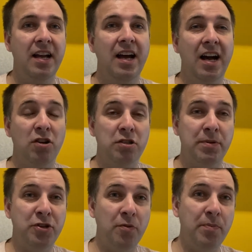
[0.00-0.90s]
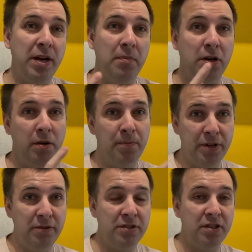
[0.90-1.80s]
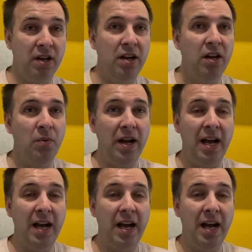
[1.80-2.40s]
I'm going to be jumping on my computer where I'm